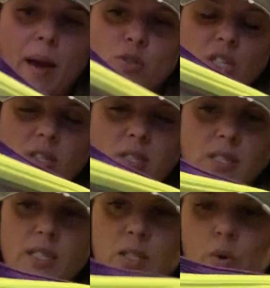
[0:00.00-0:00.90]

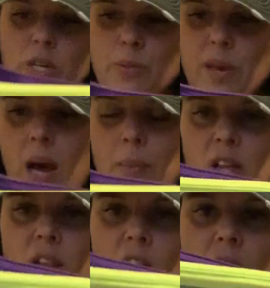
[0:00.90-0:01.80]
pouches is going to be coming
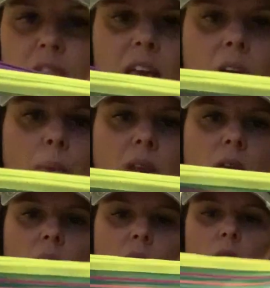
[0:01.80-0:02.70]
along. They come
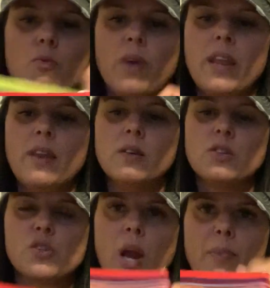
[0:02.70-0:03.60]
in red
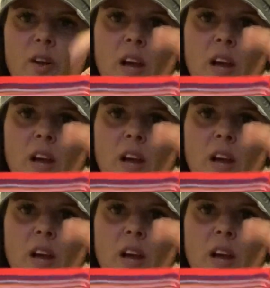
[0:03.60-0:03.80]
stripe. They're